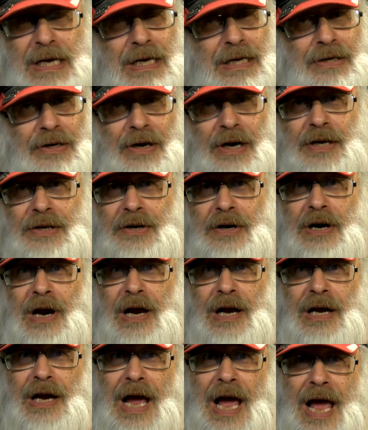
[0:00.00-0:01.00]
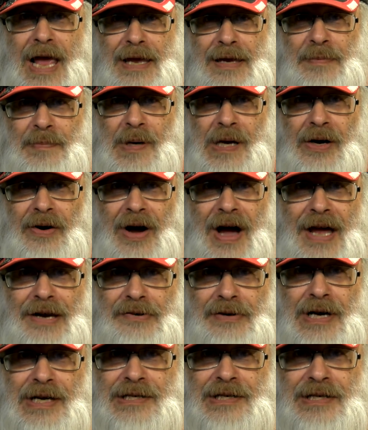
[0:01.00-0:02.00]
There are other uh, email
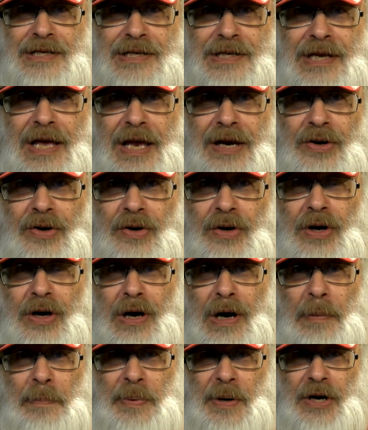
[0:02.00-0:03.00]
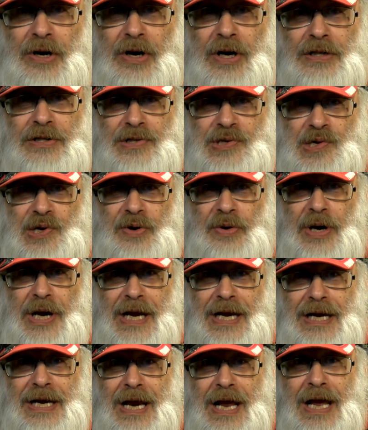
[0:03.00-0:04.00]
addresses that'll appear on the
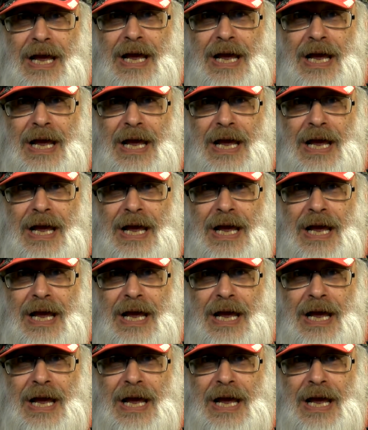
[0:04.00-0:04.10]
screen.